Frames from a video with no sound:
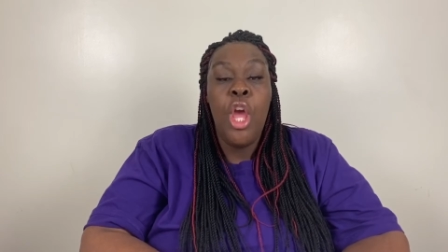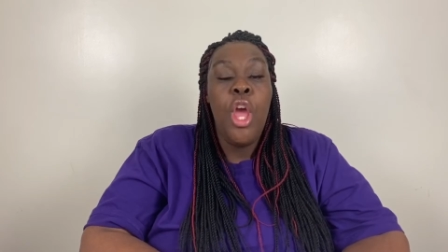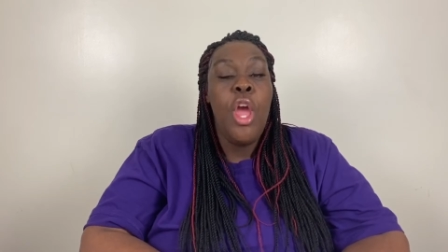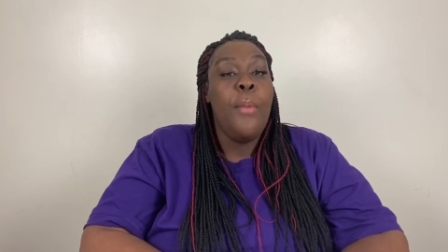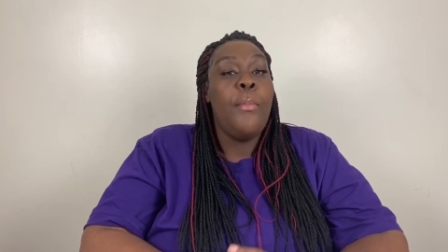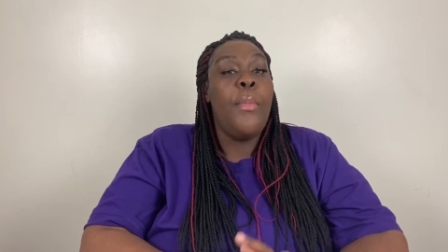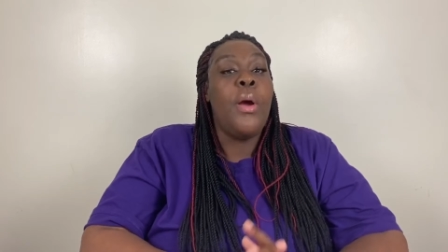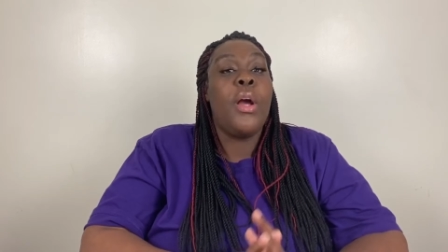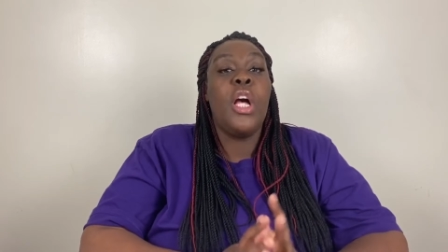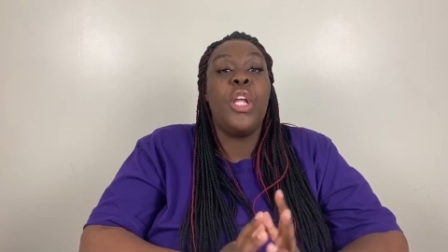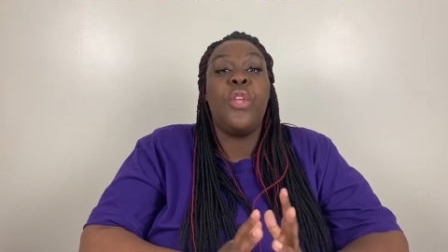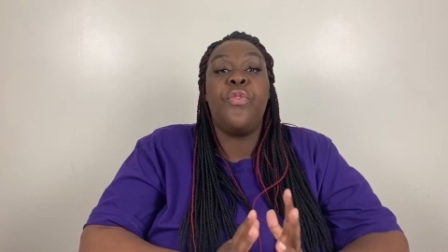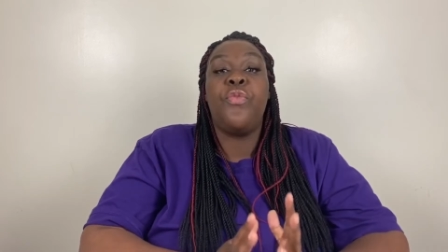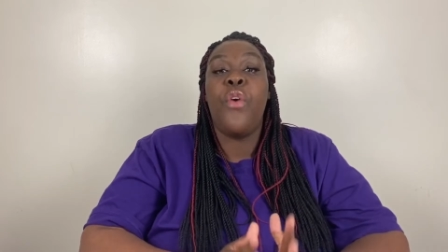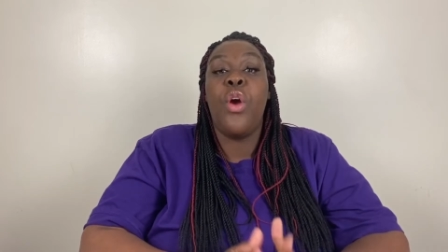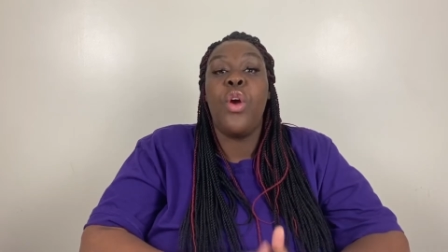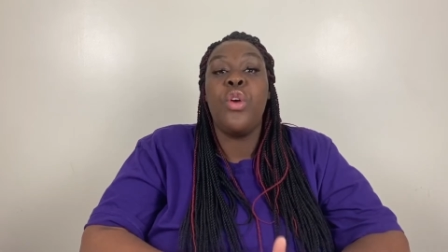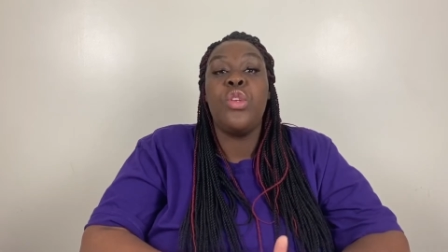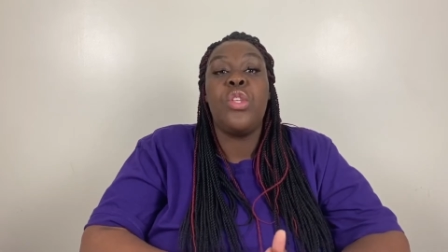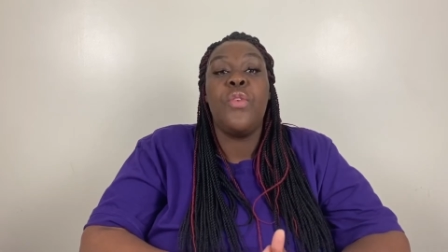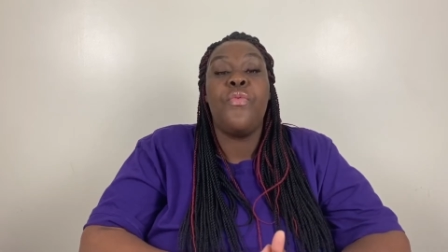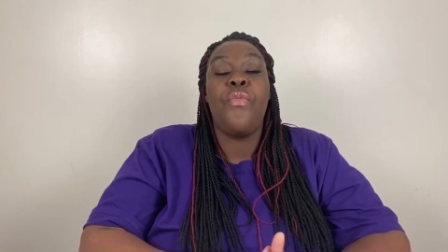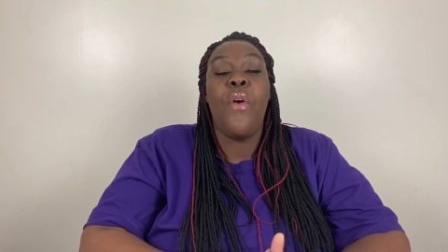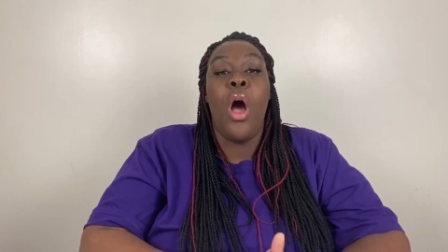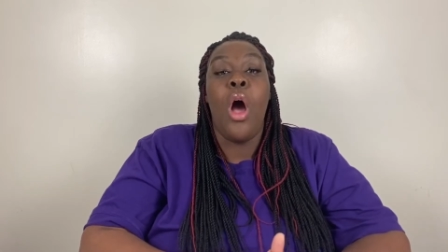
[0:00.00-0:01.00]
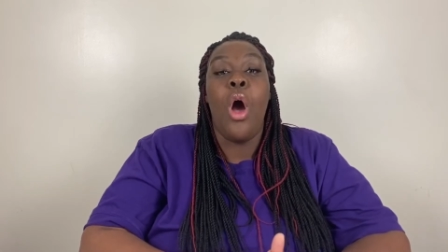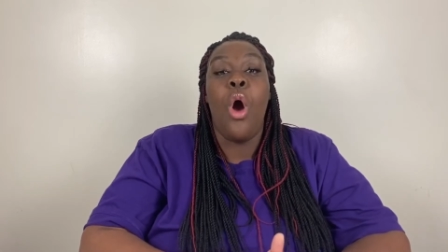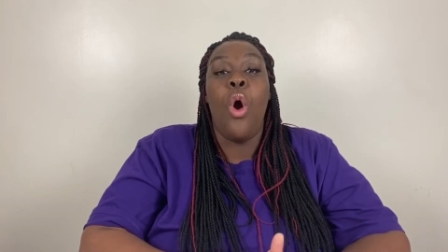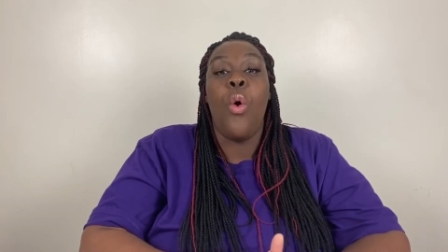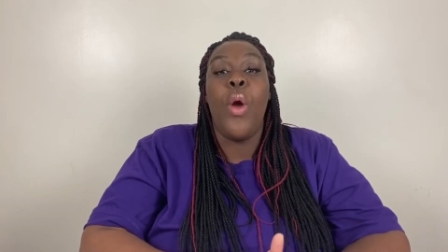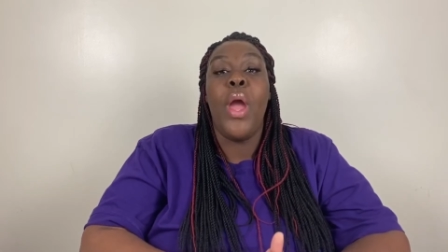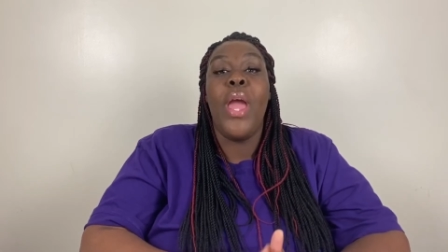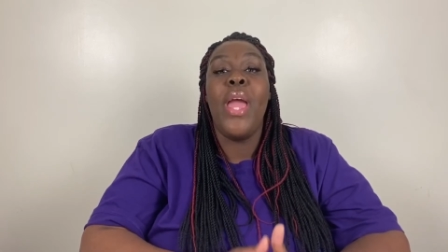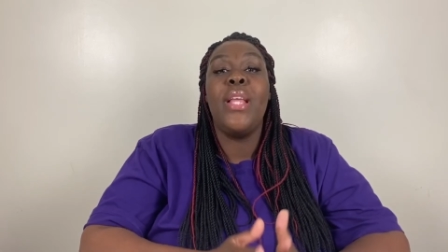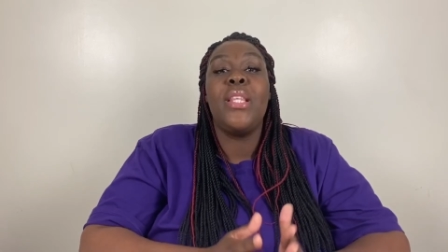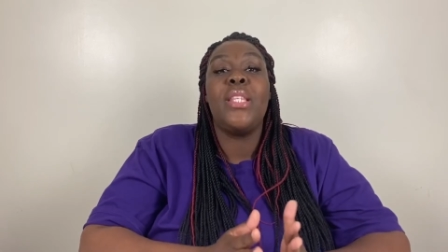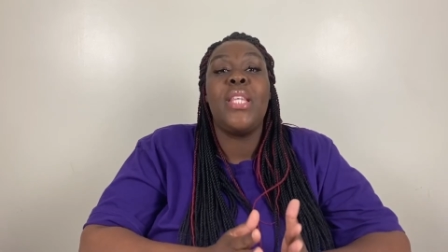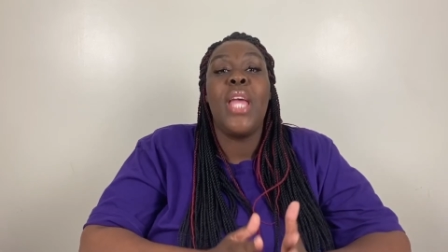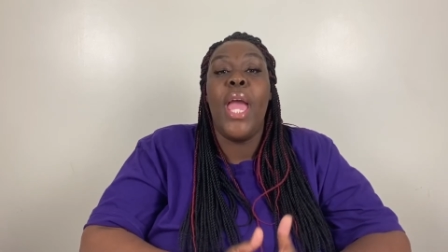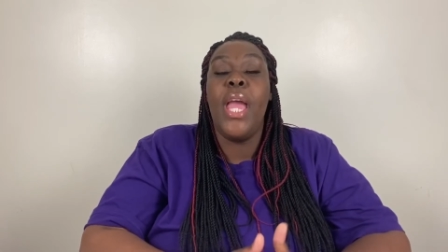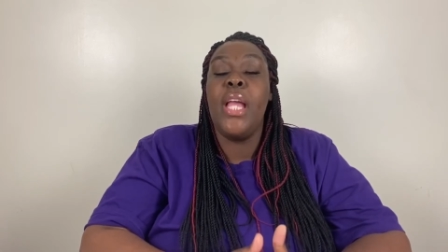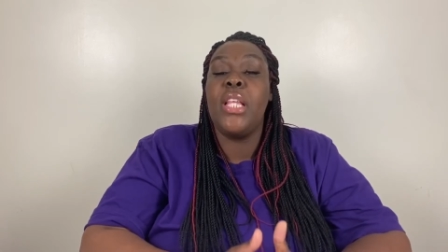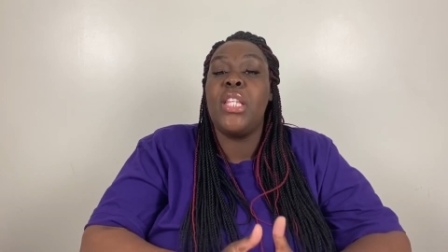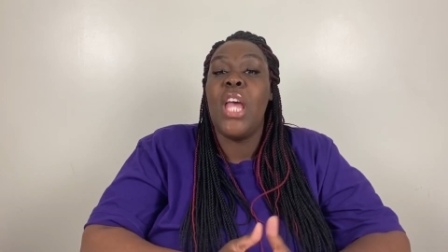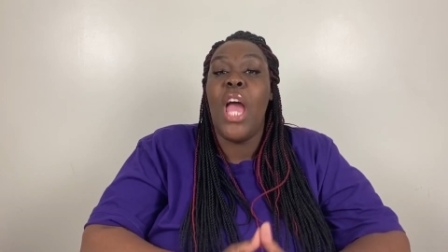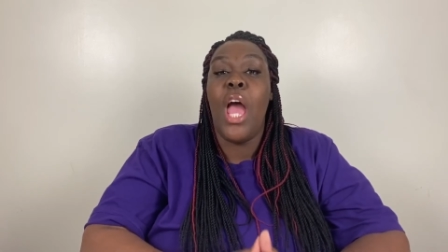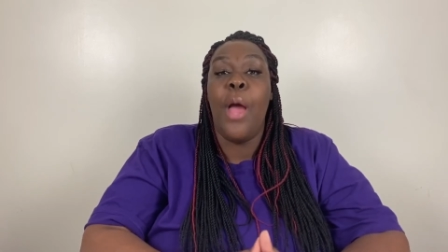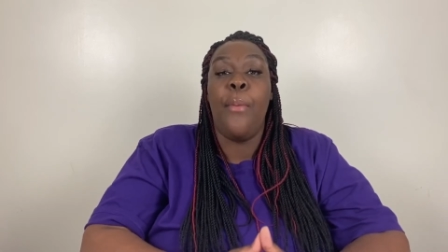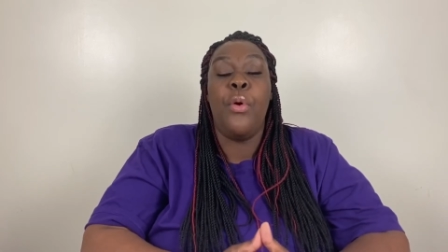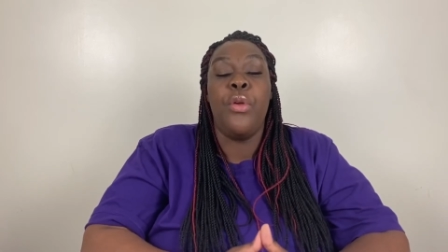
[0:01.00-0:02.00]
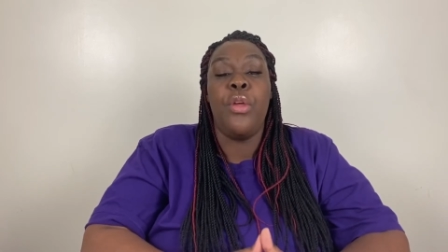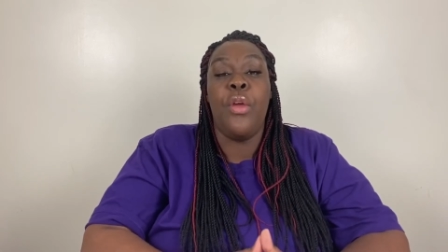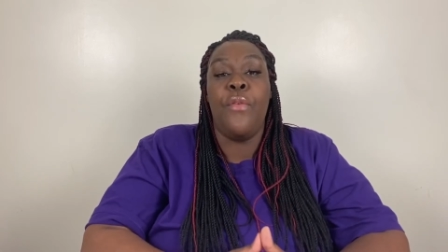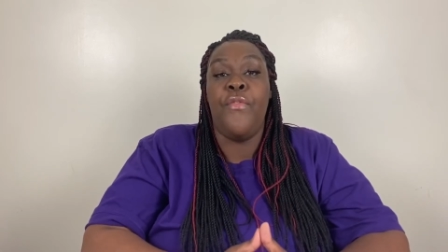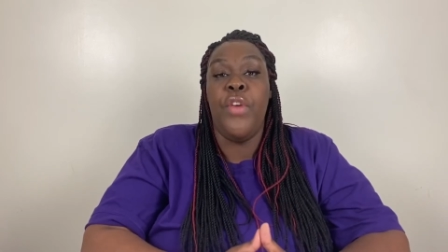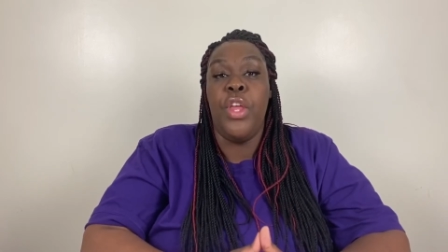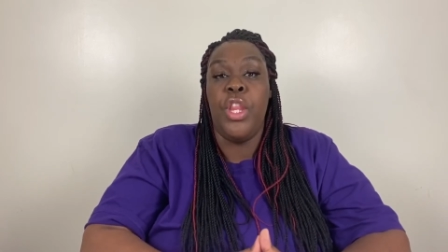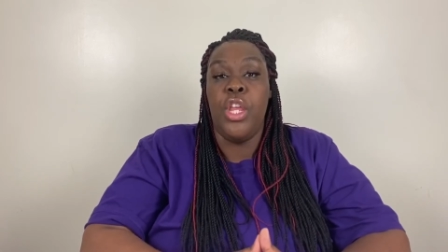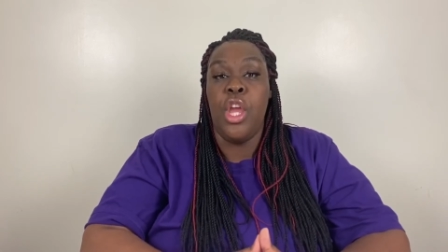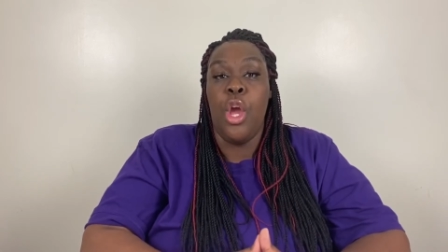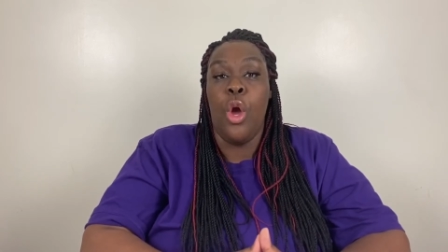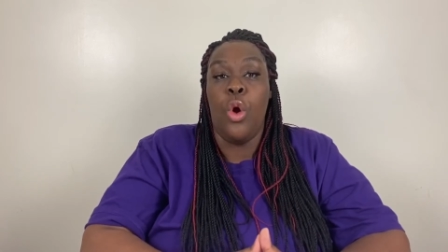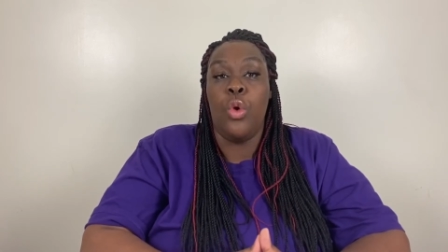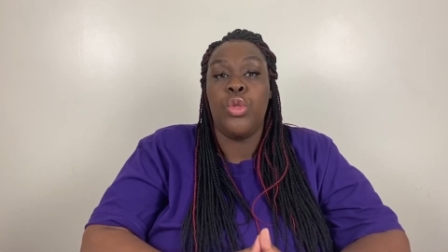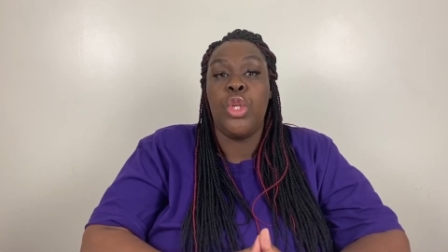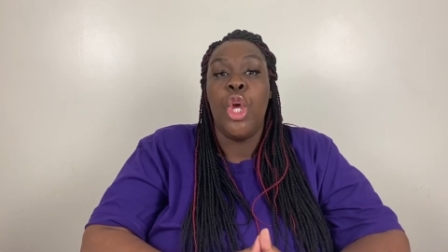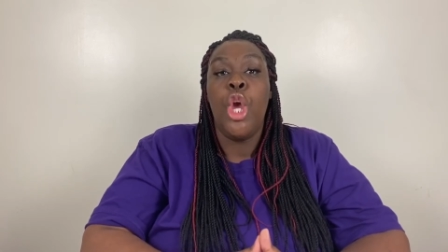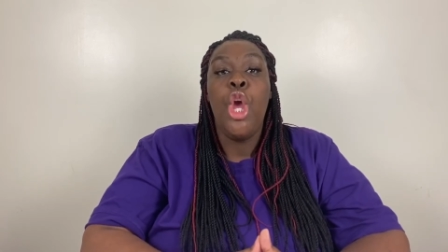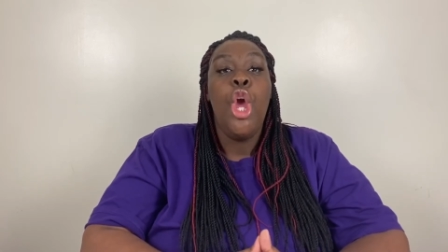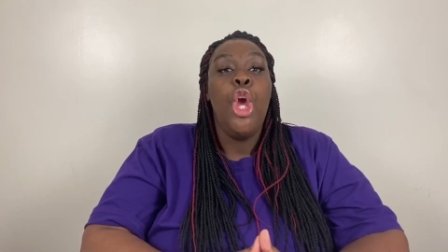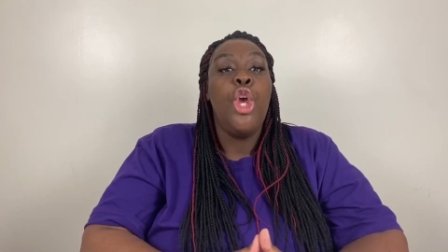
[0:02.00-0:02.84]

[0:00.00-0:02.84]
Because first of all, and take time on your videos.